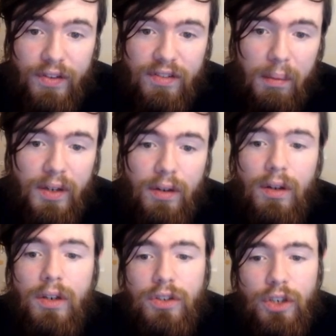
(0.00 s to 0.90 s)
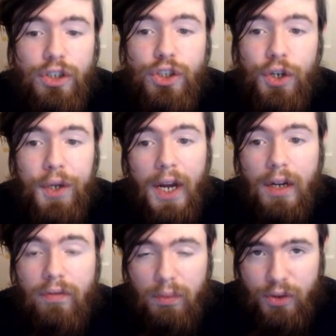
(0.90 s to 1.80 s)
summoned, searches your deck
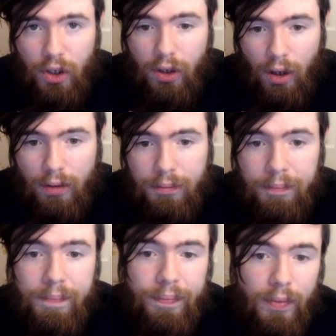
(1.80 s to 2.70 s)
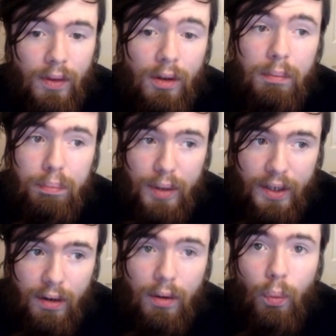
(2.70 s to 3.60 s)
for Berserkion.
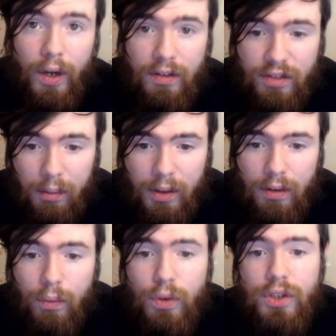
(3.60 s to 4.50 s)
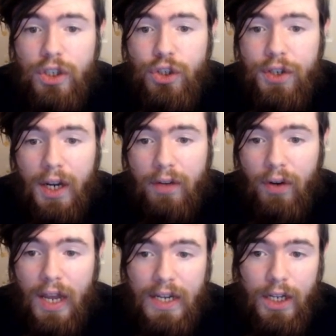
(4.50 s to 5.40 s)
Beta, when summoned, will search your deck
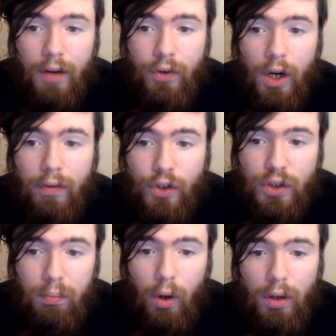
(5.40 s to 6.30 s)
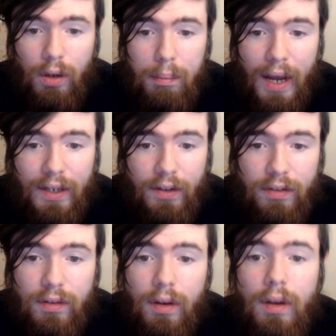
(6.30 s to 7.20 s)
for any of your other small
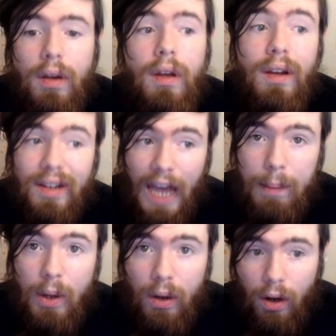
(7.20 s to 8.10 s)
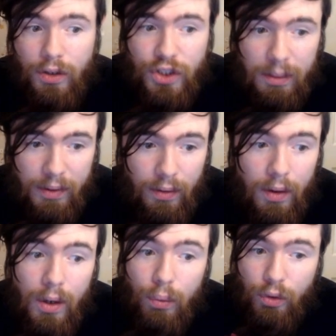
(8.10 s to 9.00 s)
magnets. Gamma, on summon,
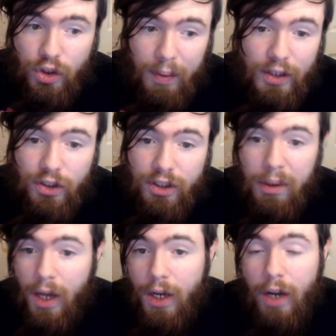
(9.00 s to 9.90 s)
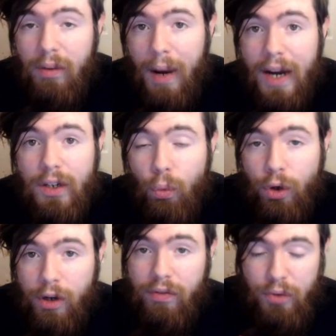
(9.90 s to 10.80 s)
will special summon another Magnet
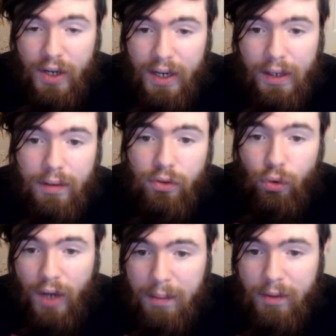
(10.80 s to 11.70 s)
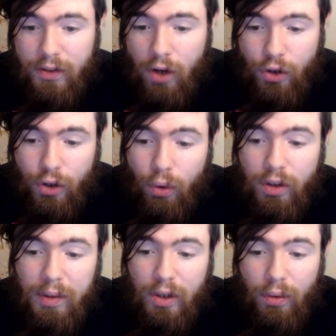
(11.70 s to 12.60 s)
Warrior from your hand. So Gamma is how you're going
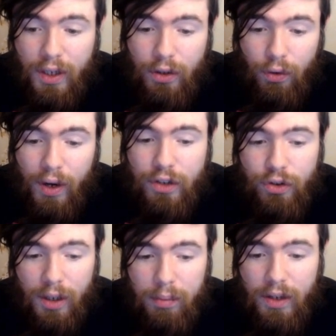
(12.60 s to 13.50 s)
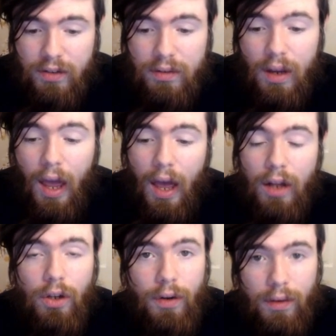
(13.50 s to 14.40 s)
to be going into your extra deck plays a
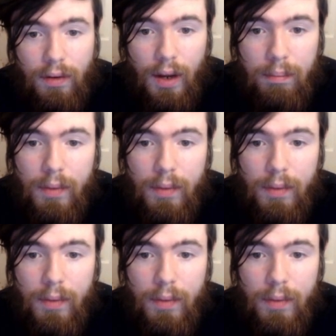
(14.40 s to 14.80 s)
lot of the time.